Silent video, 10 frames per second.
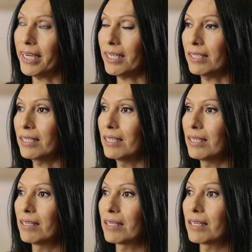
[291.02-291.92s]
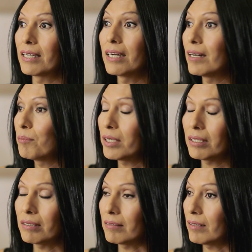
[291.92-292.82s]
they come
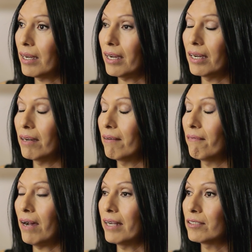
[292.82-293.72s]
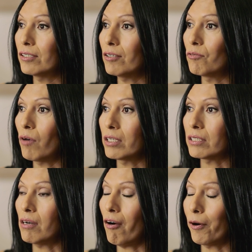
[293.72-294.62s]
and, I don't know,
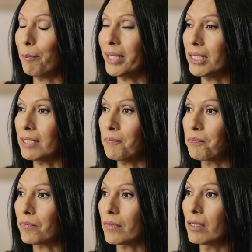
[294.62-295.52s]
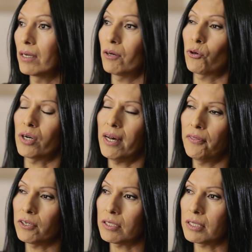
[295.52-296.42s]
want to harm me or
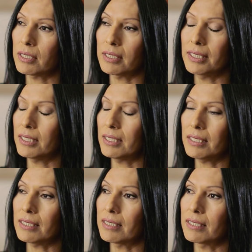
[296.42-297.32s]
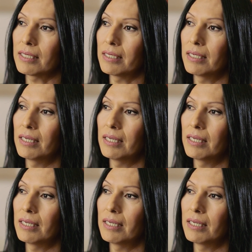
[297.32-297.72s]
others? It's just